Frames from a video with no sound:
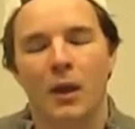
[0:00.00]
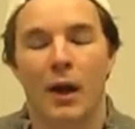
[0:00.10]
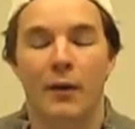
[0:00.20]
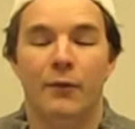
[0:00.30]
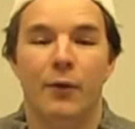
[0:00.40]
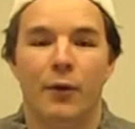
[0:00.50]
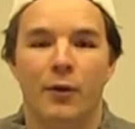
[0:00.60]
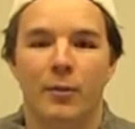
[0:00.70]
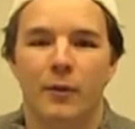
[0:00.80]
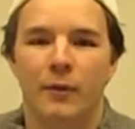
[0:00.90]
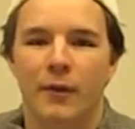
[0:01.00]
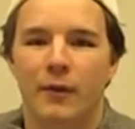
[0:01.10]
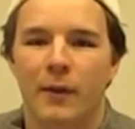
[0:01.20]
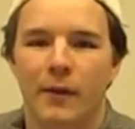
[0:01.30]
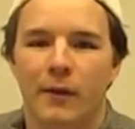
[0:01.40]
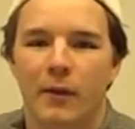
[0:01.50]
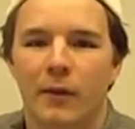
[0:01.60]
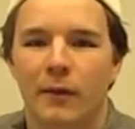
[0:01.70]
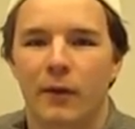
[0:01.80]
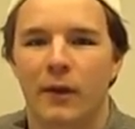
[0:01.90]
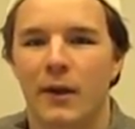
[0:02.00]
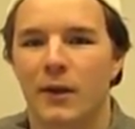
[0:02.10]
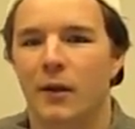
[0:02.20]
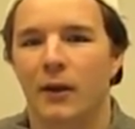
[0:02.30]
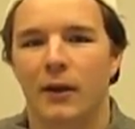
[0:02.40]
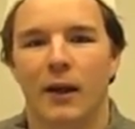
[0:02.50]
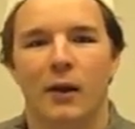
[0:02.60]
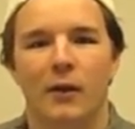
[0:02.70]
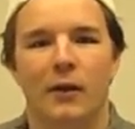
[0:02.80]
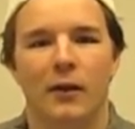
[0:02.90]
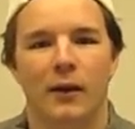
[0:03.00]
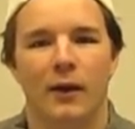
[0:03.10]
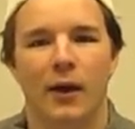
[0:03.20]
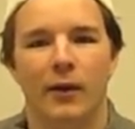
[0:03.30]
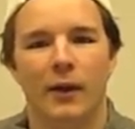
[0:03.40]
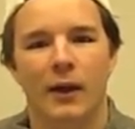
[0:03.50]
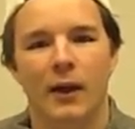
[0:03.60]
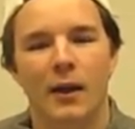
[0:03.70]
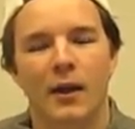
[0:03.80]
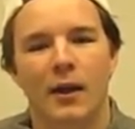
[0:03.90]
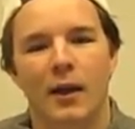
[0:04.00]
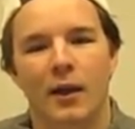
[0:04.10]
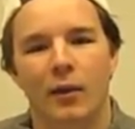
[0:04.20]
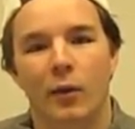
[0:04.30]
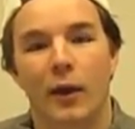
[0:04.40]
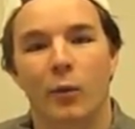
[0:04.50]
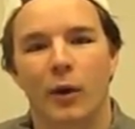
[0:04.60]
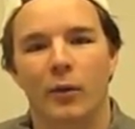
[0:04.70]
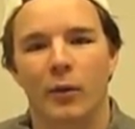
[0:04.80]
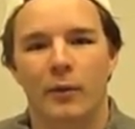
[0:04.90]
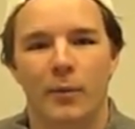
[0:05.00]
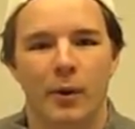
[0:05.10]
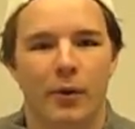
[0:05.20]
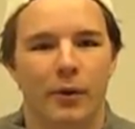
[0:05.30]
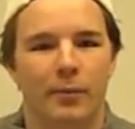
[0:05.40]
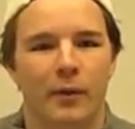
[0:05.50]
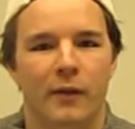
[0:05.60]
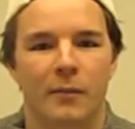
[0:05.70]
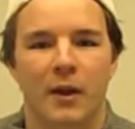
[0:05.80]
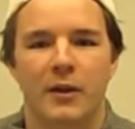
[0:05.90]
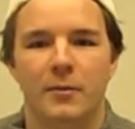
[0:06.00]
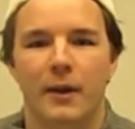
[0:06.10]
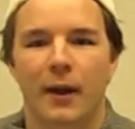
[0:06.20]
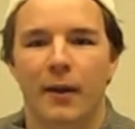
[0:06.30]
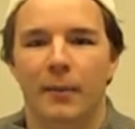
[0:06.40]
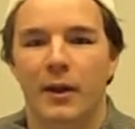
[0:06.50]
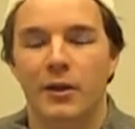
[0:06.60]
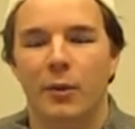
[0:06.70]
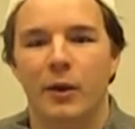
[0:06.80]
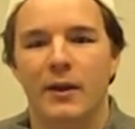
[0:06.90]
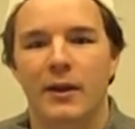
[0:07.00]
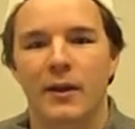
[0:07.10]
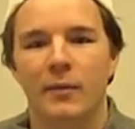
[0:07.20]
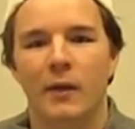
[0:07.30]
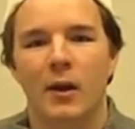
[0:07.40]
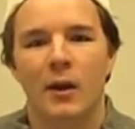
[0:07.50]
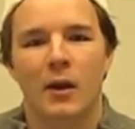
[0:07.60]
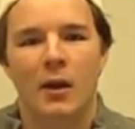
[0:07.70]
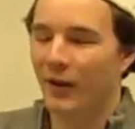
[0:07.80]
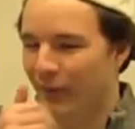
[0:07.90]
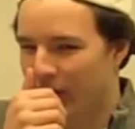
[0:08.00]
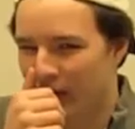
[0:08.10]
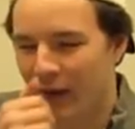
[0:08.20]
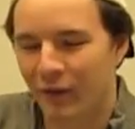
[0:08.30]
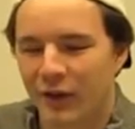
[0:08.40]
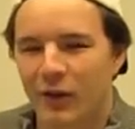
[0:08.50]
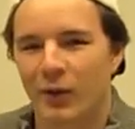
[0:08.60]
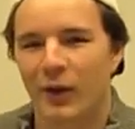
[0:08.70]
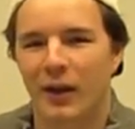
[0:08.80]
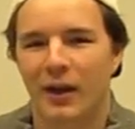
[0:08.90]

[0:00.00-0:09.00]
I have four groups in first semester for Econ, Calc, Accounting, and I had one group for both Business Management and Managing Working Teams. Having two